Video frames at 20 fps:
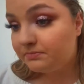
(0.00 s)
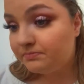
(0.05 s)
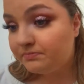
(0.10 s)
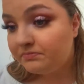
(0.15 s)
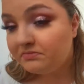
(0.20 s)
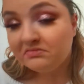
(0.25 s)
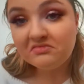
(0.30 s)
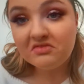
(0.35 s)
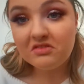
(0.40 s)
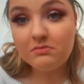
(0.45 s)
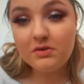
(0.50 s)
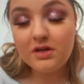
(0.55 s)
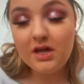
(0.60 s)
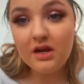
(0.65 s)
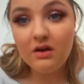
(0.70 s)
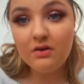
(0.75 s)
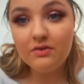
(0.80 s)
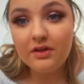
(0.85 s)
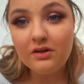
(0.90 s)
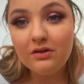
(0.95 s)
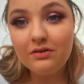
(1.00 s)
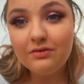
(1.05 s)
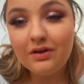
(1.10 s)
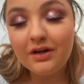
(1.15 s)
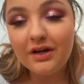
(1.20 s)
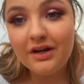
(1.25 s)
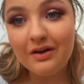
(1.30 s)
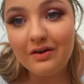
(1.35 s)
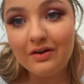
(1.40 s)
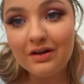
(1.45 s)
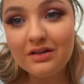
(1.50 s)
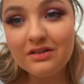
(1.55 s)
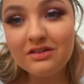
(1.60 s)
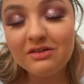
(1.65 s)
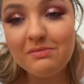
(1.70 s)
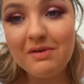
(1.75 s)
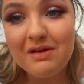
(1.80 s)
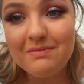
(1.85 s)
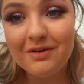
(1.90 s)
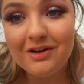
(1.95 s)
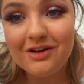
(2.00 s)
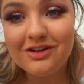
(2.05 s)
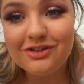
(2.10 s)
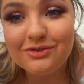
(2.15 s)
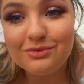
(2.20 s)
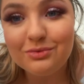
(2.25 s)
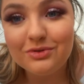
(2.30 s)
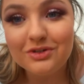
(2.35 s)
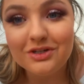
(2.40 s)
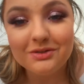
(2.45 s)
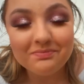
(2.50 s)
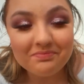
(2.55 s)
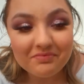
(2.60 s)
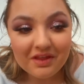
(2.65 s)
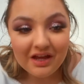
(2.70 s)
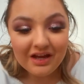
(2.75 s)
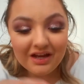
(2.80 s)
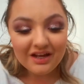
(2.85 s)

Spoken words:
But yeah, no, they look really nice. I've made my eyes water. But